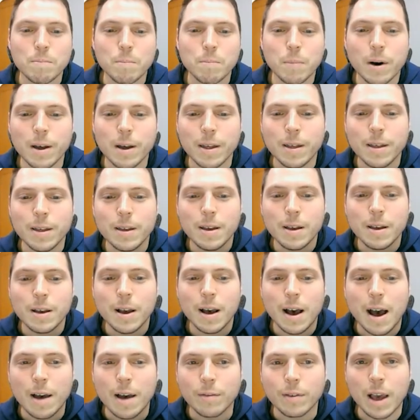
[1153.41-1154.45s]
but
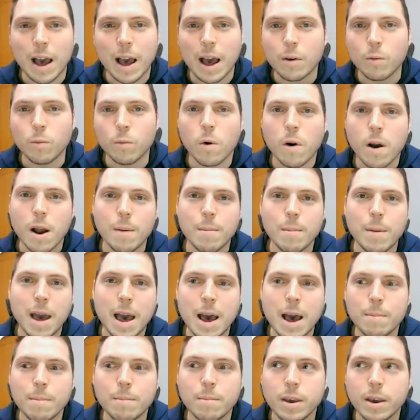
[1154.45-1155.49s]
I've gotten where I'm
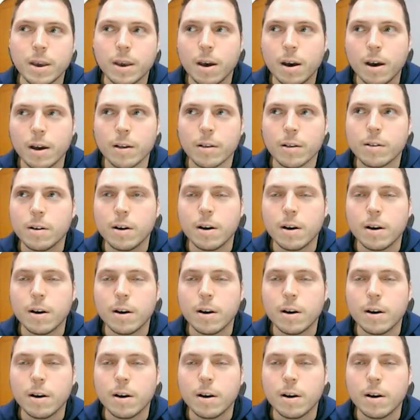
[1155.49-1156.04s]
at because